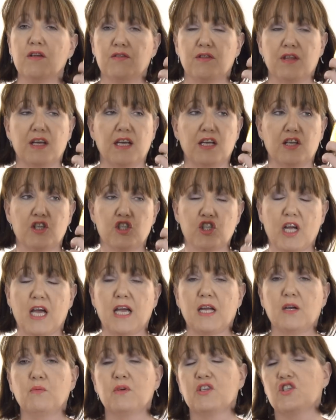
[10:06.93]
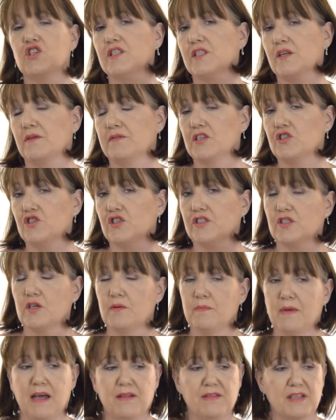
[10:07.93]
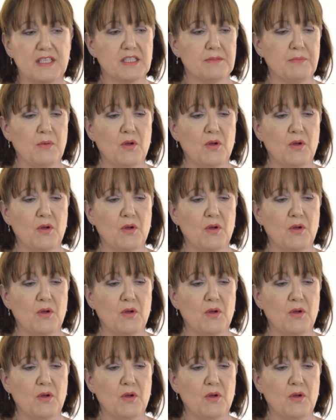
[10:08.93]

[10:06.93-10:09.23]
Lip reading: the Shine, which has only just come out this